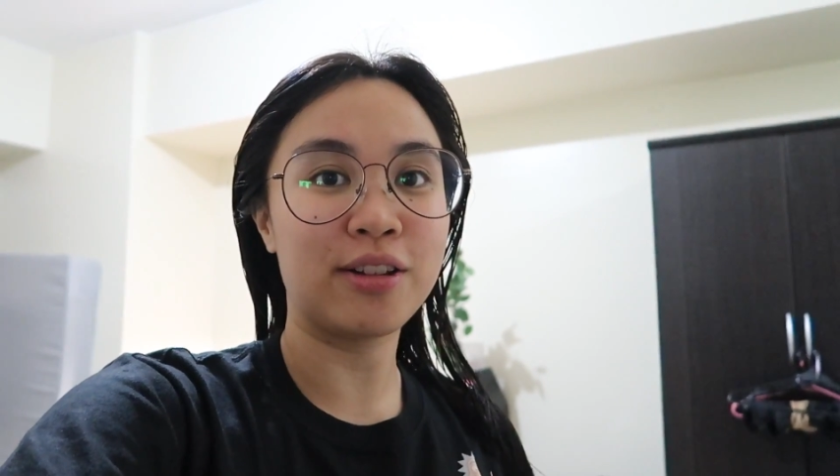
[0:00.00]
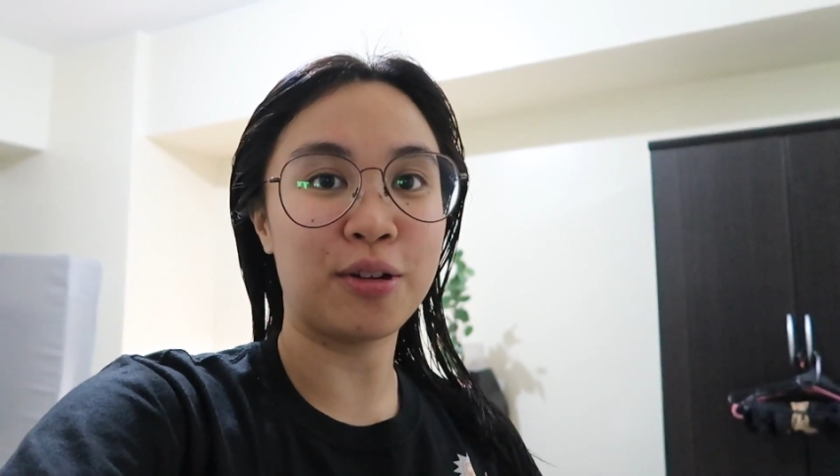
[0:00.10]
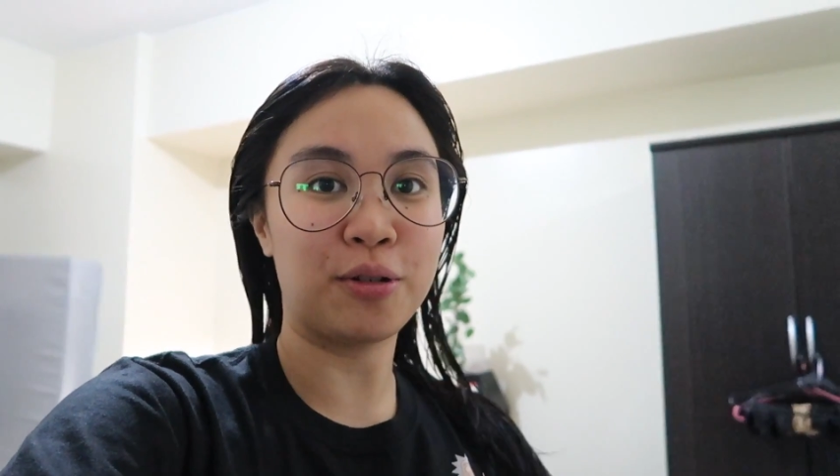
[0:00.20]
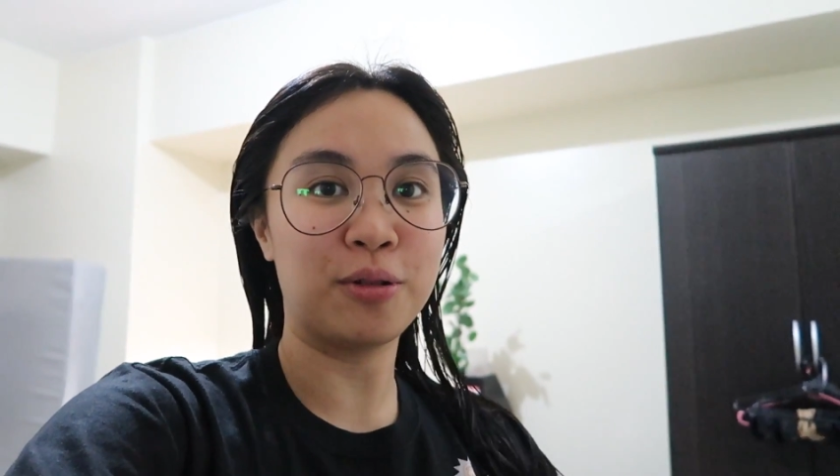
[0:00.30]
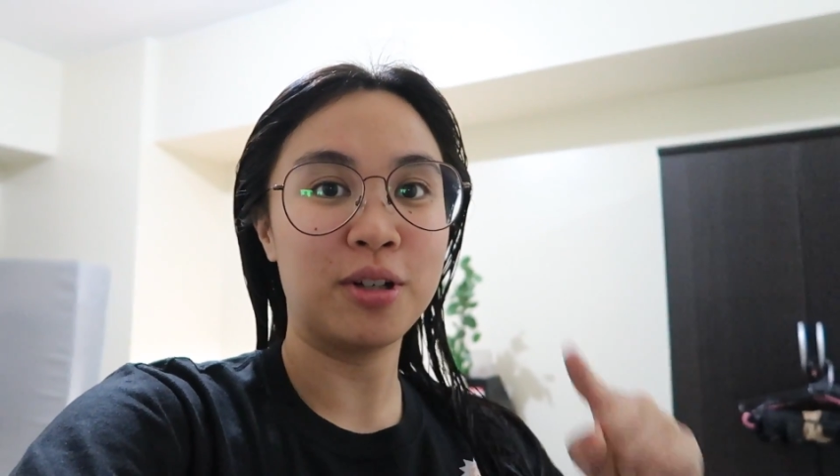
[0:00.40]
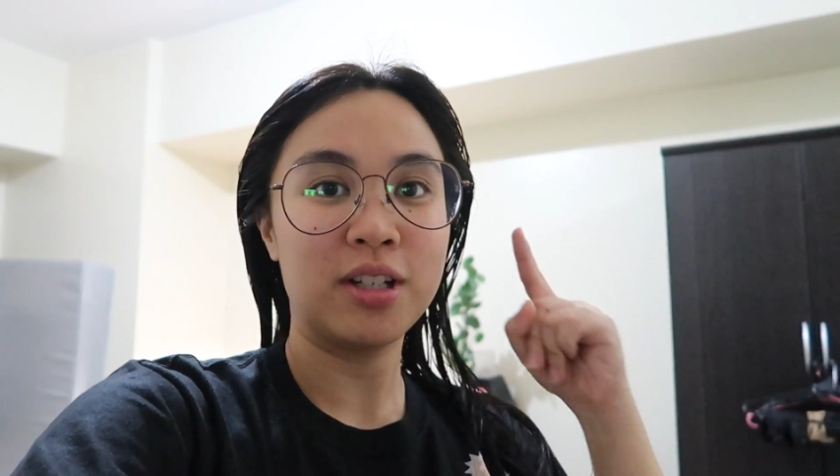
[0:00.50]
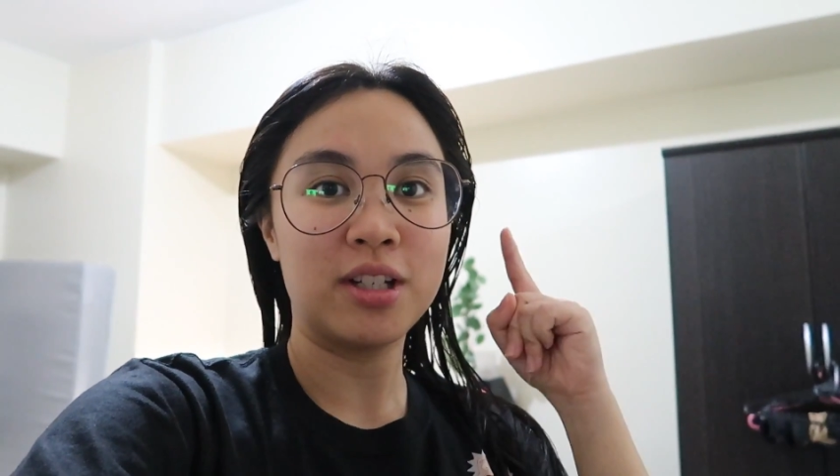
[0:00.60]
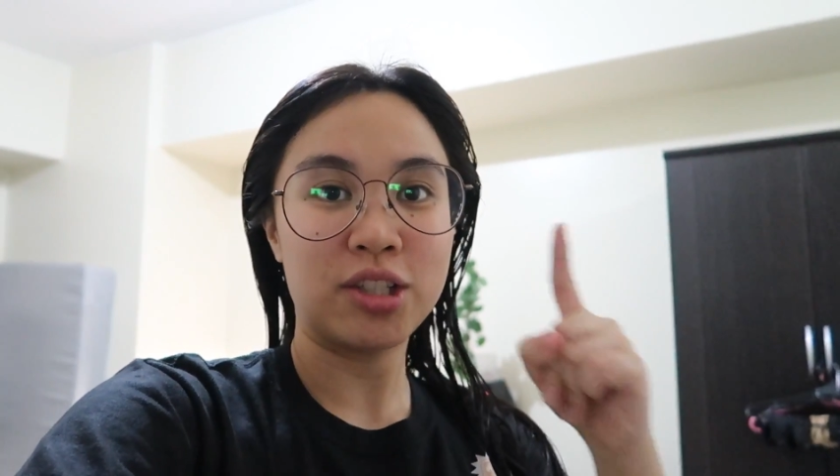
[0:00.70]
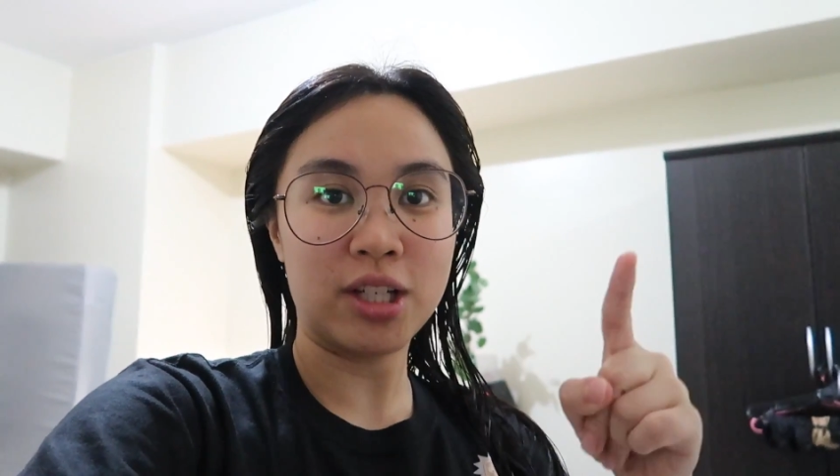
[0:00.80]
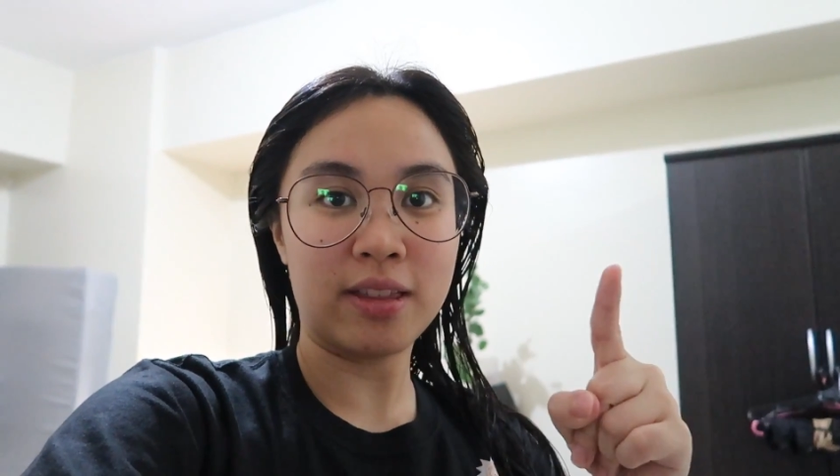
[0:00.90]
So
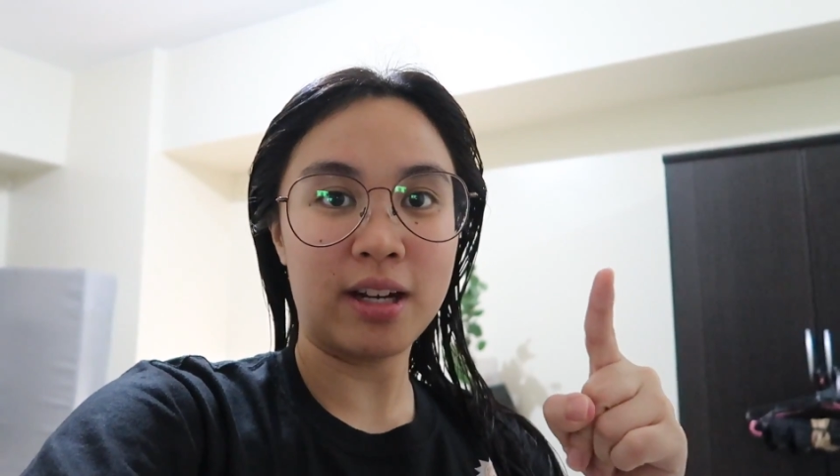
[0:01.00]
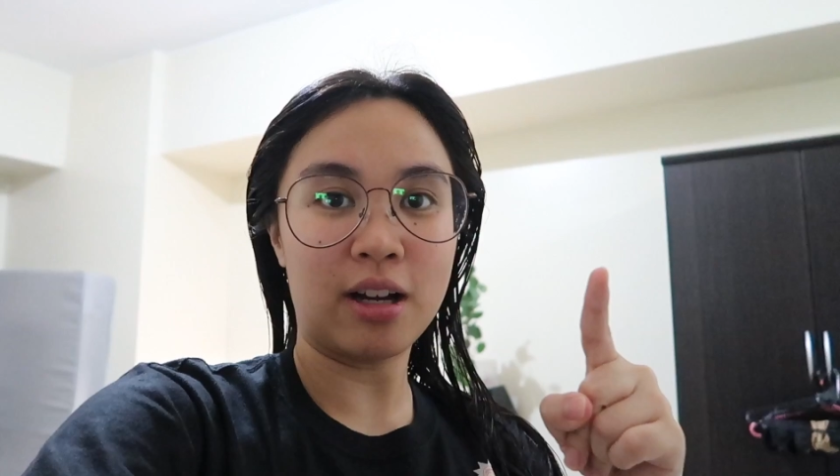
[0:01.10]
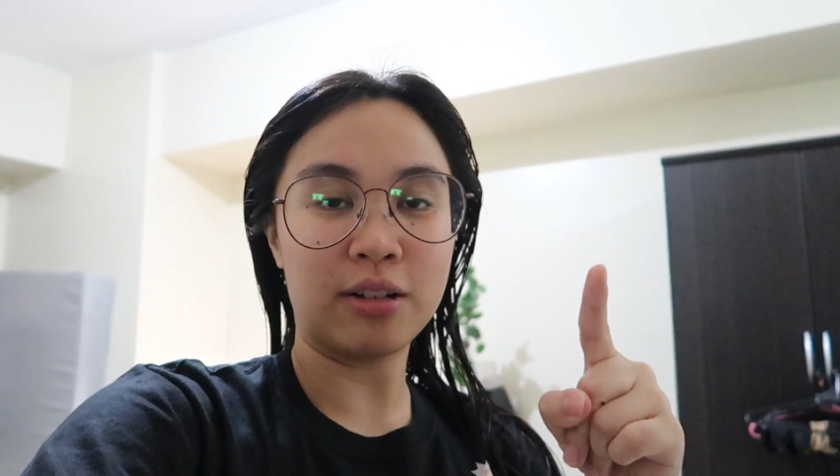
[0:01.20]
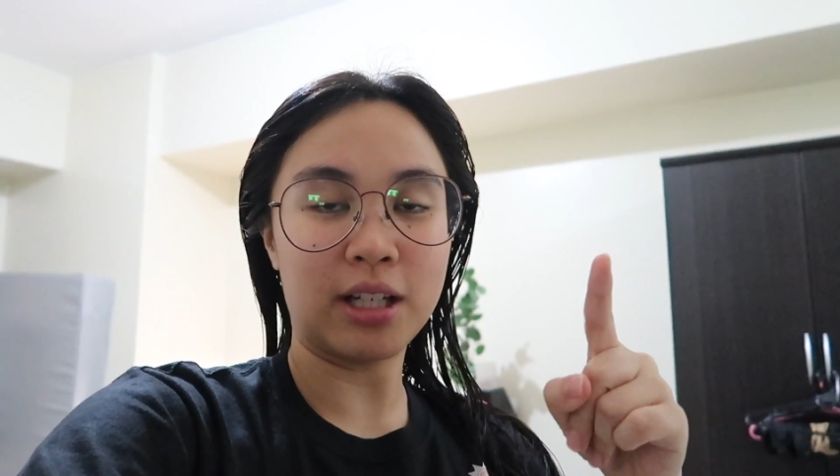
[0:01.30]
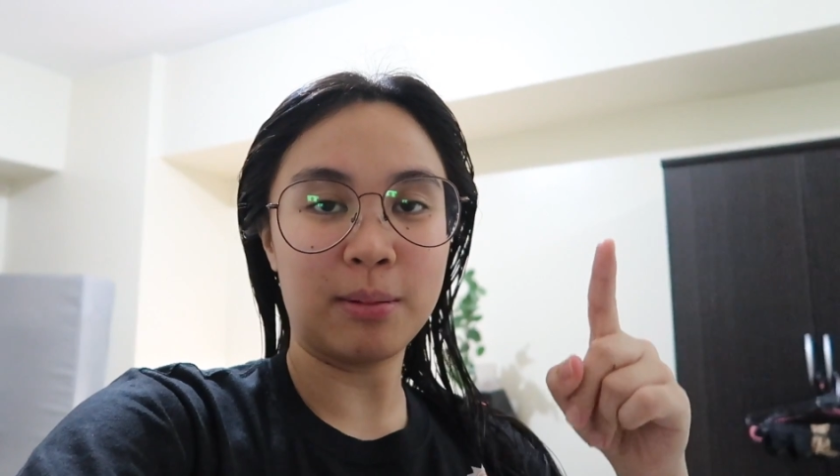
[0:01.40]
check that out.